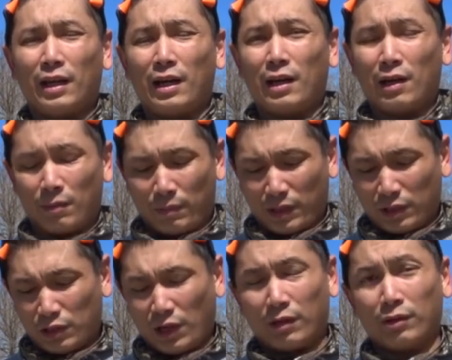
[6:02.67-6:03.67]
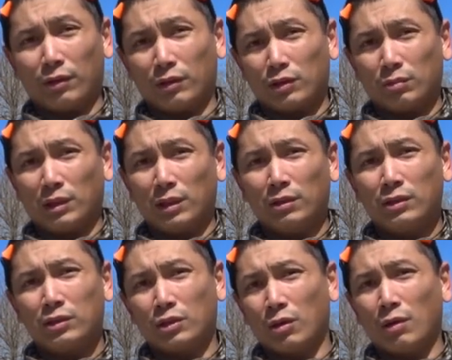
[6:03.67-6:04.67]
um, in general as well.
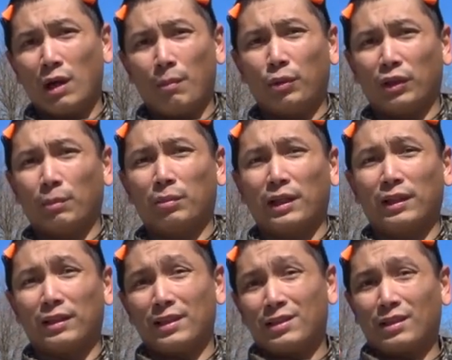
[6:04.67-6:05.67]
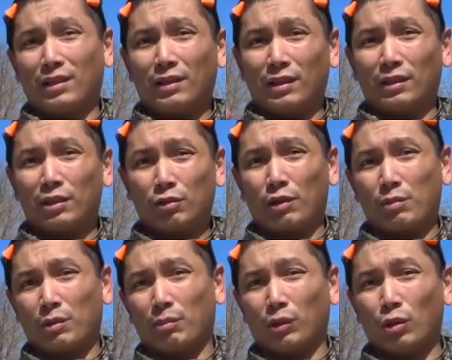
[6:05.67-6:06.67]
So I'll put the playlist in the
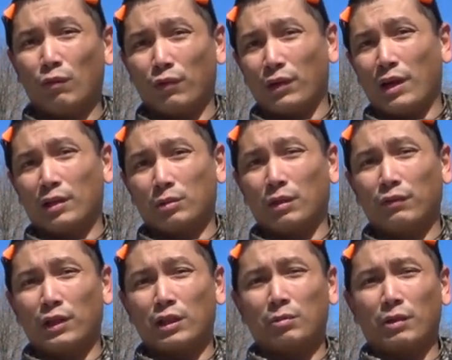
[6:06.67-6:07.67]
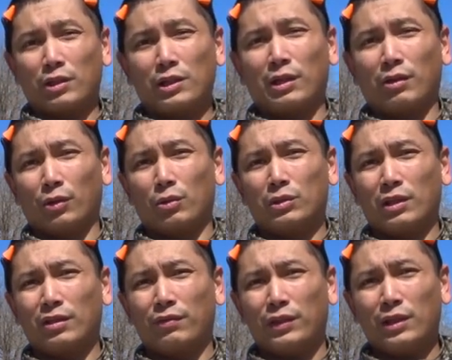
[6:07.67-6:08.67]
description below for that as well if you guys want to check out those
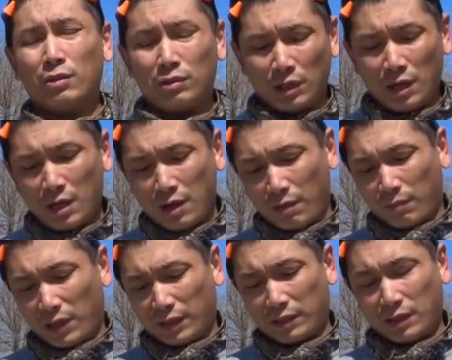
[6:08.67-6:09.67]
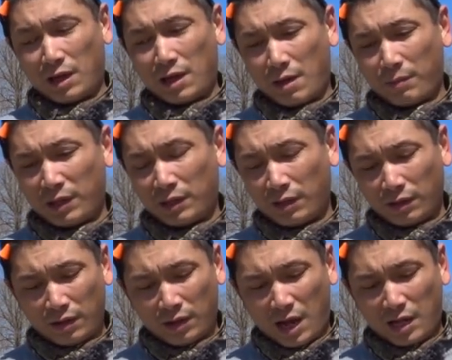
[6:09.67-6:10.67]
other videos. But uh, I mean,
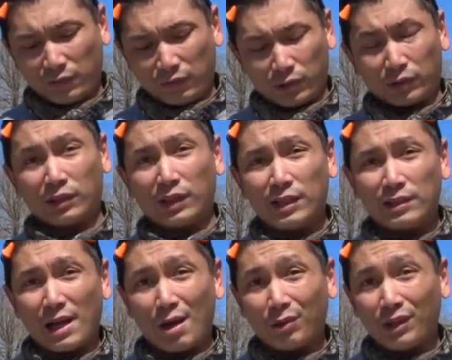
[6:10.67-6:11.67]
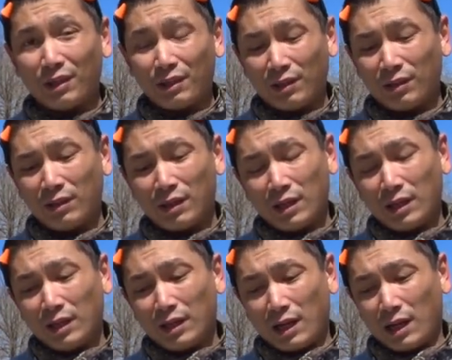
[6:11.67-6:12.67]
as for today's outing here,
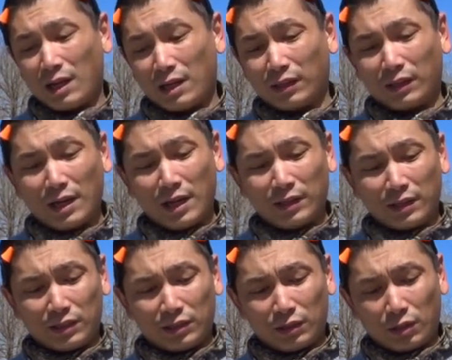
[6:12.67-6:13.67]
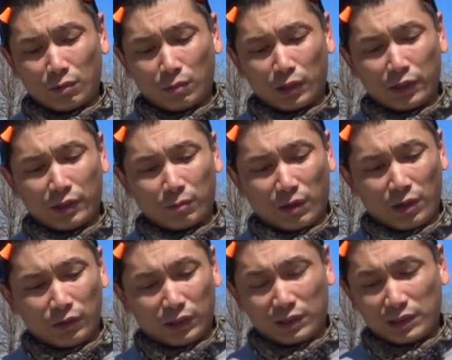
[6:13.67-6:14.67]
uh, the gun is still working
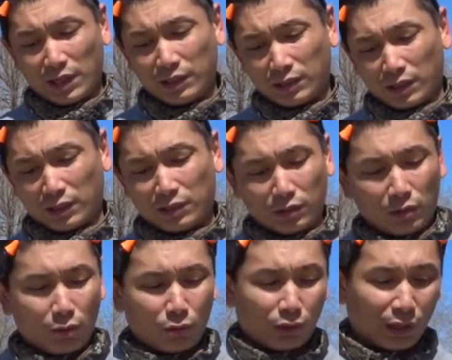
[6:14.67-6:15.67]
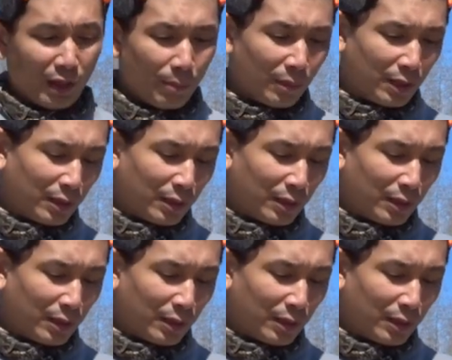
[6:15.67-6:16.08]
well. The sights are still holding up.